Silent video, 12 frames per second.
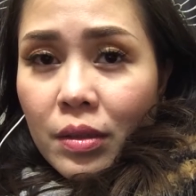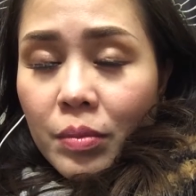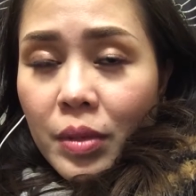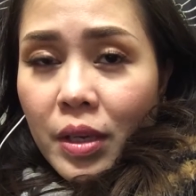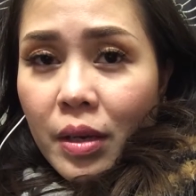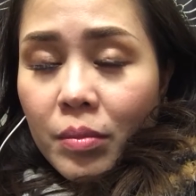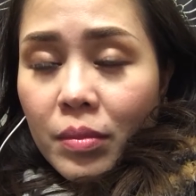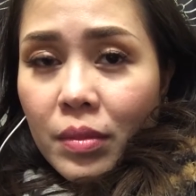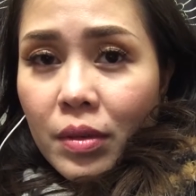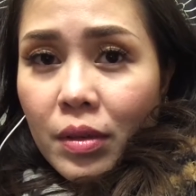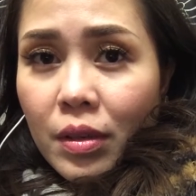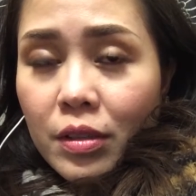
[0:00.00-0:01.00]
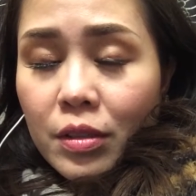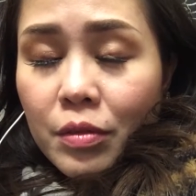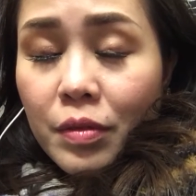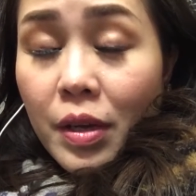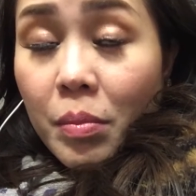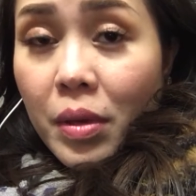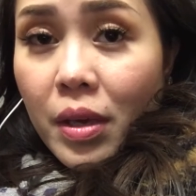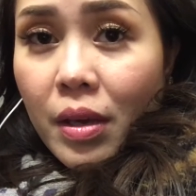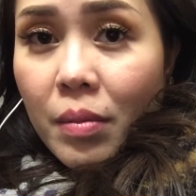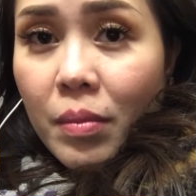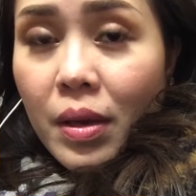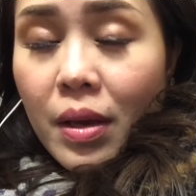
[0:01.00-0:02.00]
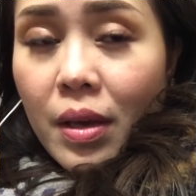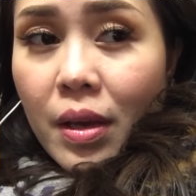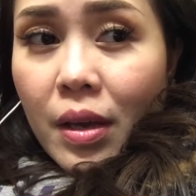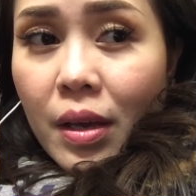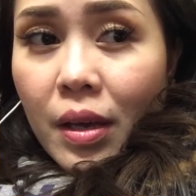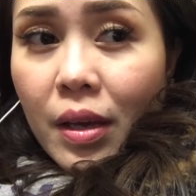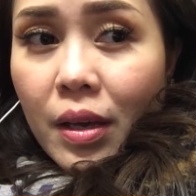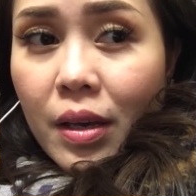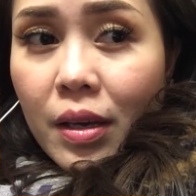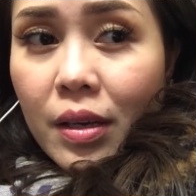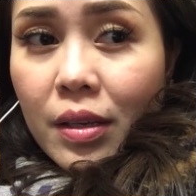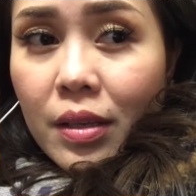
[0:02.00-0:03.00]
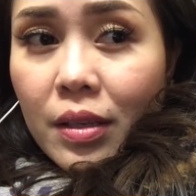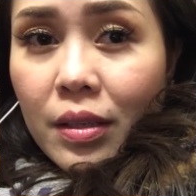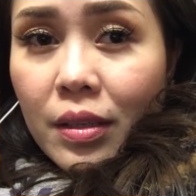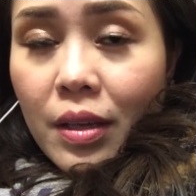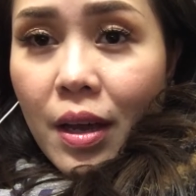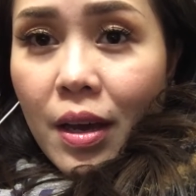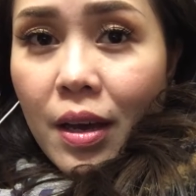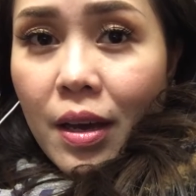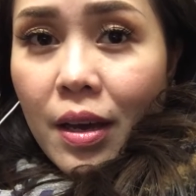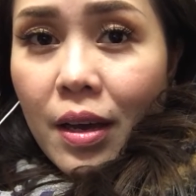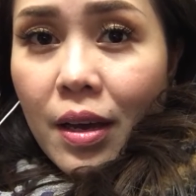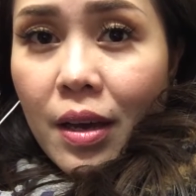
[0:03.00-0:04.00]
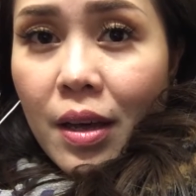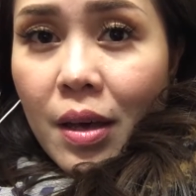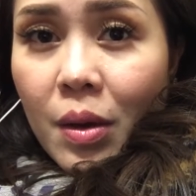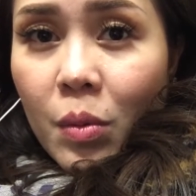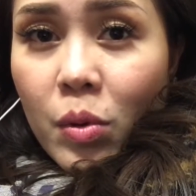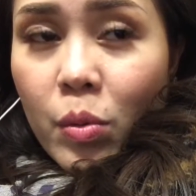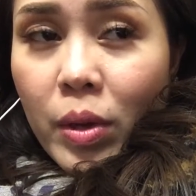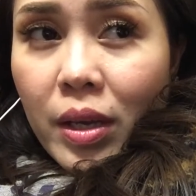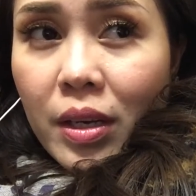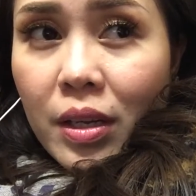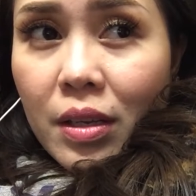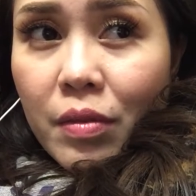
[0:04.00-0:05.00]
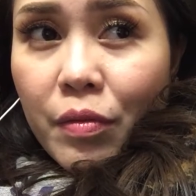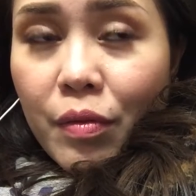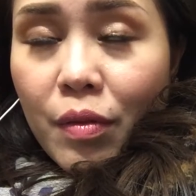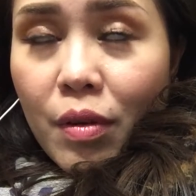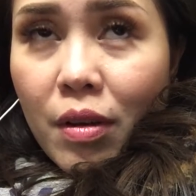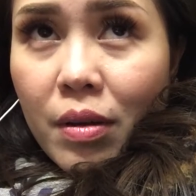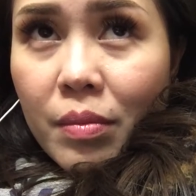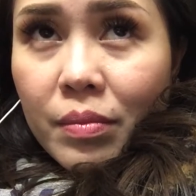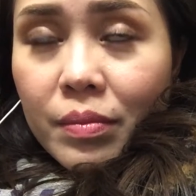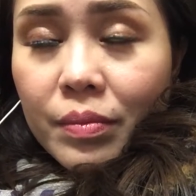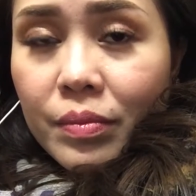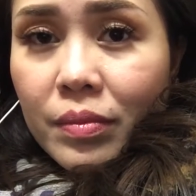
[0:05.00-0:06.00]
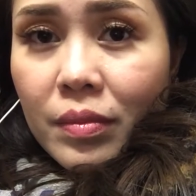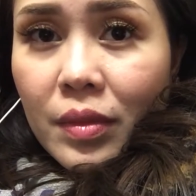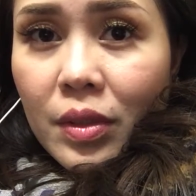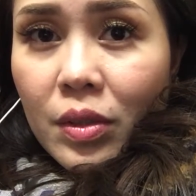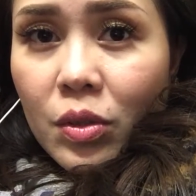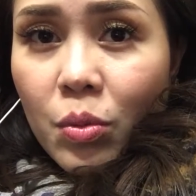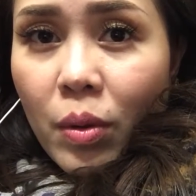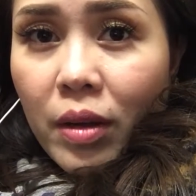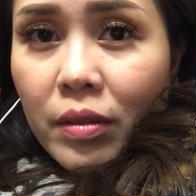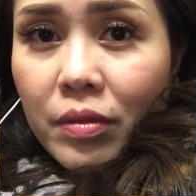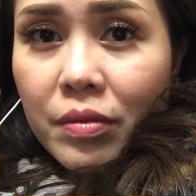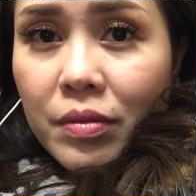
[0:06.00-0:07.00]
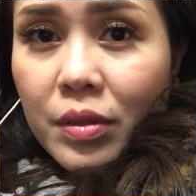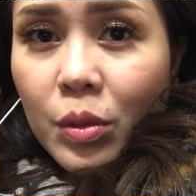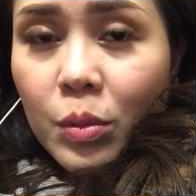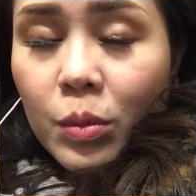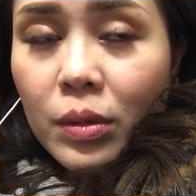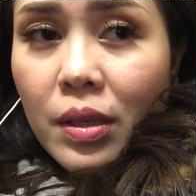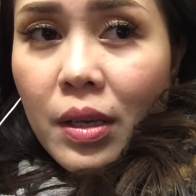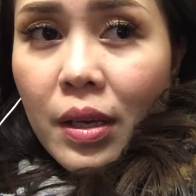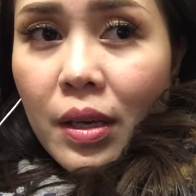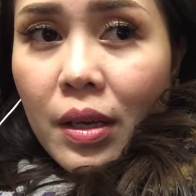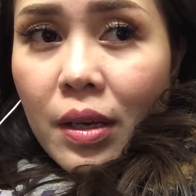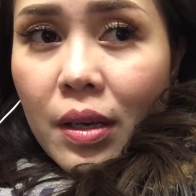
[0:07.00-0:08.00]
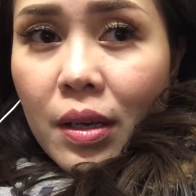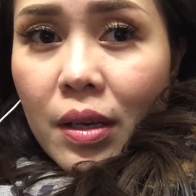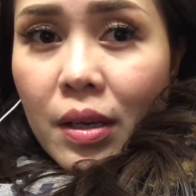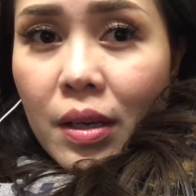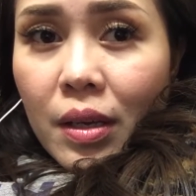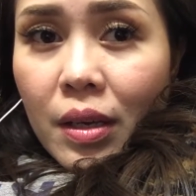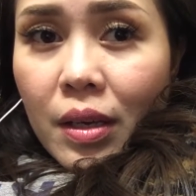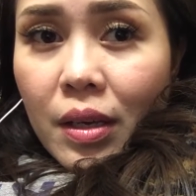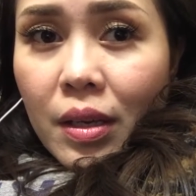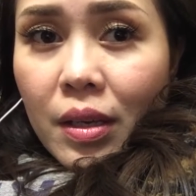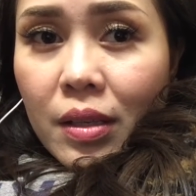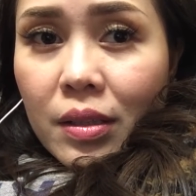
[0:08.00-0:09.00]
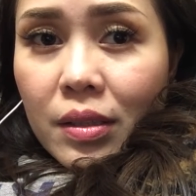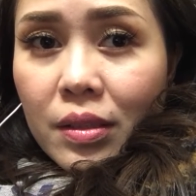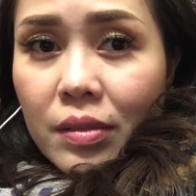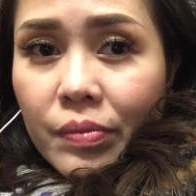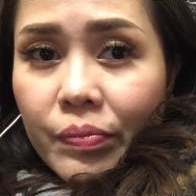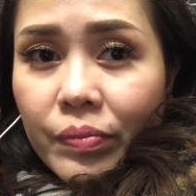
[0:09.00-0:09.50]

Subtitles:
p.m. until 5 p.m. And yeah, we waited from 12 noon, and